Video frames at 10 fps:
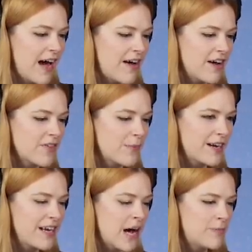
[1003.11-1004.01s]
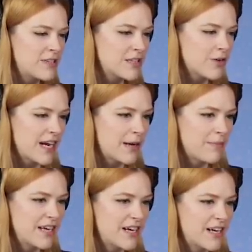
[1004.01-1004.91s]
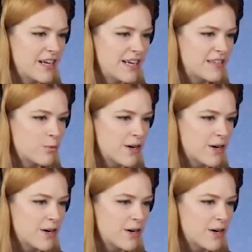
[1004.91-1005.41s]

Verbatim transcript: Have everybody come to the grand meal. It's